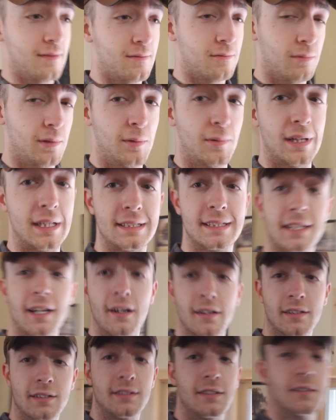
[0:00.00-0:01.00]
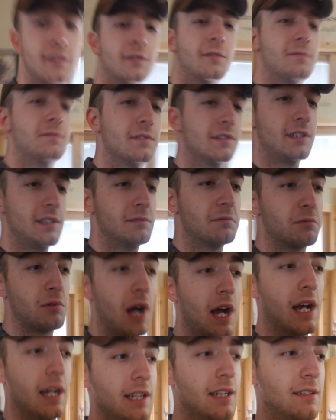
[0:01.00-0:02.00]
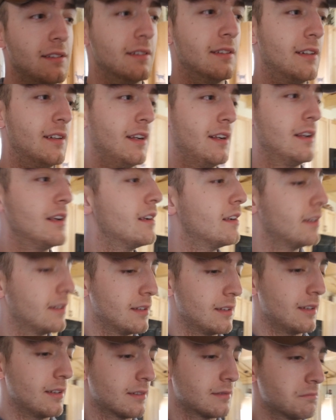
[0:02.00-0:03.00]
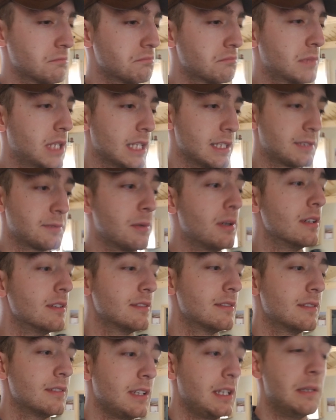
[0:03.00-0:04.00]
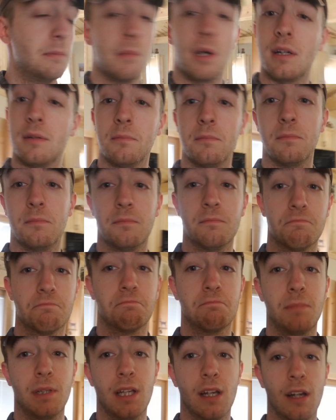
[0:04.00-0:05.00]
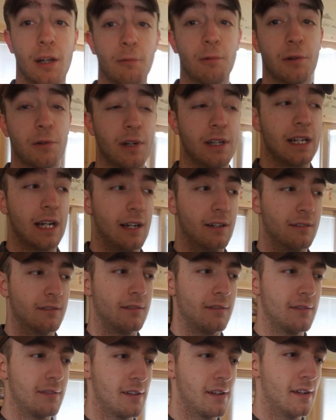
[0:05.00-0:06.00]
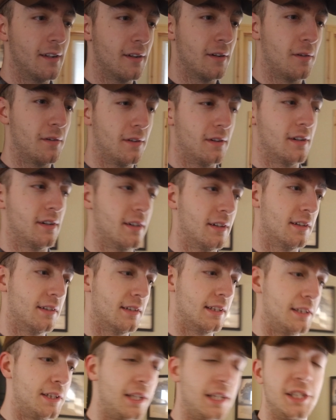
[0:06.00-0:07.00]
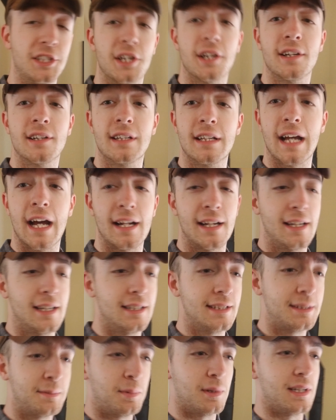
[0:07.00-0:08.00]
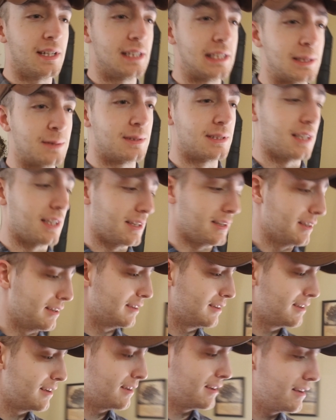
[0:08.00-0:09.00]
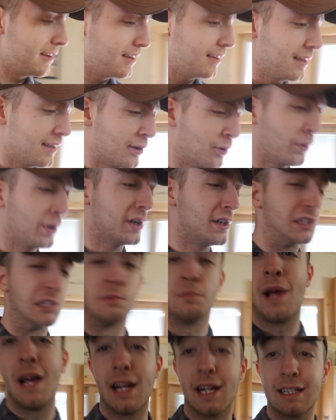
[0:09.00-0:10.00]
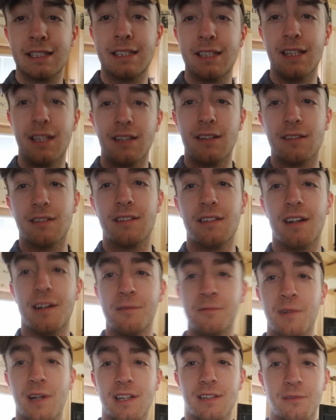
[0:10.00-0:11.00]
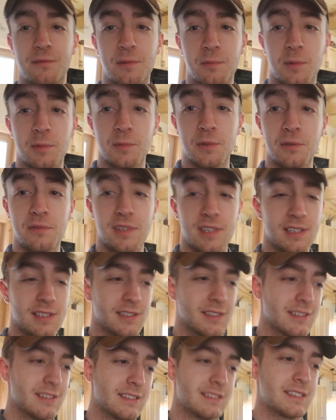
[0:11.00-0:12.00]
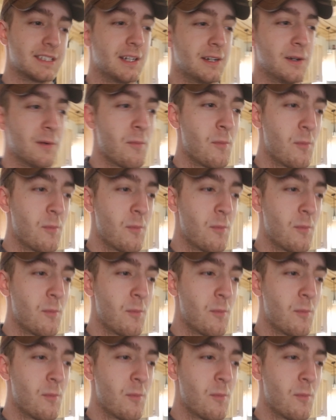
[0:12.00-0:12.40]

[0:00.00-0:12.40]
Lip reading: we don't get skunked. Hopefully Ryan gets one. He might be getting one right now. And then DJ got his, but his was a weird dramatic scene event from a movie. So,